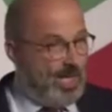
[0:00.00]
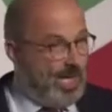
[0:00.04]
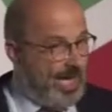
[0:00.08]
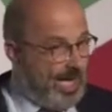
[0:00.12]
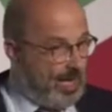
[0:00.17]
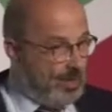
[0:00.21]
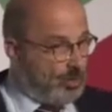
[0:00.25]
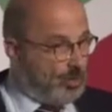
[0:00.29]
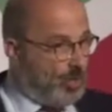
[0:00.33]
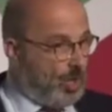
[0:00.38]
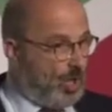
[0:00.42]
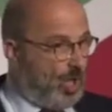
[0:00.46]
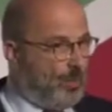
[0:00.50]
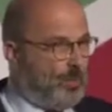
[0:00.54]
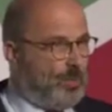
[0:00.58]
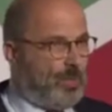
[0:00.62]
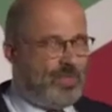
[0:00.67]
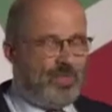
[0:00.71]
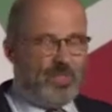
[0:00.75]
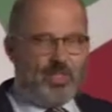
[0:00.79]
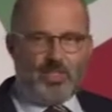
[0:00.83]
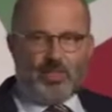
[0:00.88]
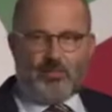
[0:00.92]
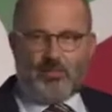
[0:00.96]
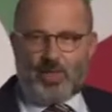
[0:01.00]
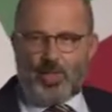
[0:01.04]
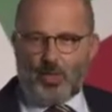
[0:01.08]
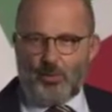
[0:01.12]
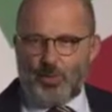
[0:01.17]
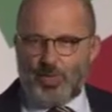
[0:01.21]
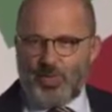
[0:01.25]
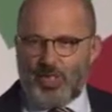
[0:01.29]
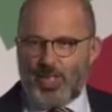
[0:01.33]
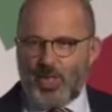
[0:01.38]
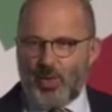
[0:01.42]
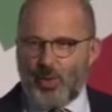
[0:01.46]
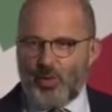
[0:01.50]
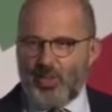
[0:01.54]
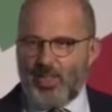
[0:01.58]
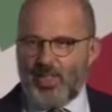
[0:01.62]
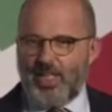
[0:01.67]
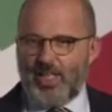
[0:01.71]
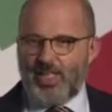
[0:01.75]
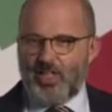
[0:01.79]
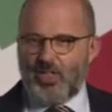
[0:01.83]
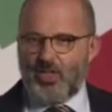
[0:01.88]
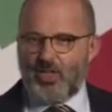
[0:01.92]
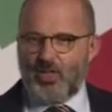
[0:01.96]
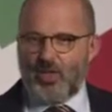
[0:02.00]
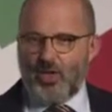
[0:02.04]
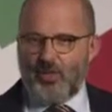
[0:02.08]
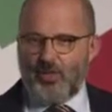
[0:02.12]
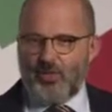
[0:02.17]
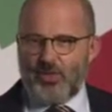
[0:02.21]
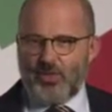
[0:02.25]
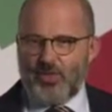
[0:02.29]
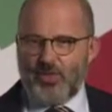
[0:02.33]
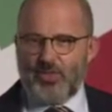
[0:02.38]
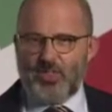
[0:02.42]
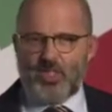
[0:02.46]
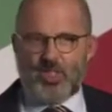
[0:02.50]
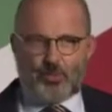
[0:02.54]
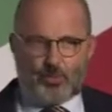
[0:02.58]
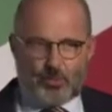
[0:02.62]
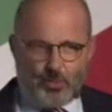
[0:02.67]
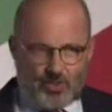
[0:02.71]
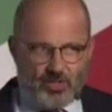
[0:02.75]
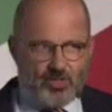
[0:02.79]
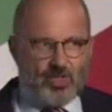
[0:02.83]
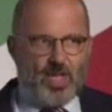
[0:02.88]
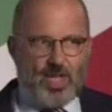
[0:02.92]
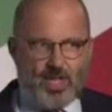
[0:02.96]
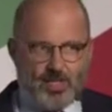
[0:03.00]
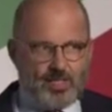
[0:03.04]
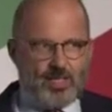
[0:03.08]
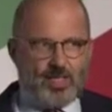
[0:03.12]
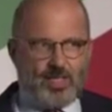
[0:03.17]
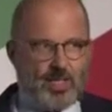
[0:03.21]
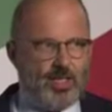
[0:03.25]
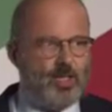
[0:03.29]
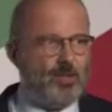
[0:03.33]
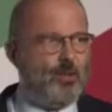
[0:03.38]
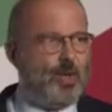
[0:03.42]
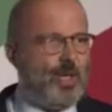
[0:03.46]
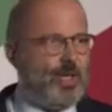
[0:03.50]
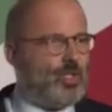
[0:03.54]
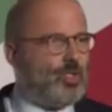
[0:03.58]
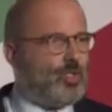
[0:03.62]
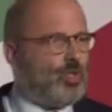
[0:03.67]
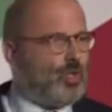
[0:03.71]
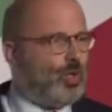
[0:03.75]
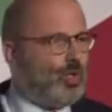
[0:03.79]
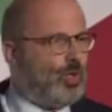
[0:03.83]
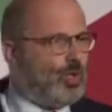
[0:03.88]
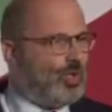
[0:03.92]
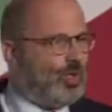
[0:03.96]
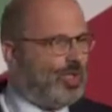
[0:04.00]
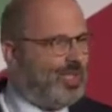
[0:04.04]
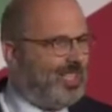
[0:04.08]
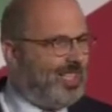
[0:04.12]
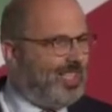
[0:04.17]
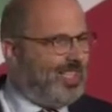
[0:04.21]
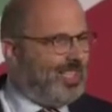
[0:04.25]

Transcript: Our job at the Development Coordination Office is precisely to make sure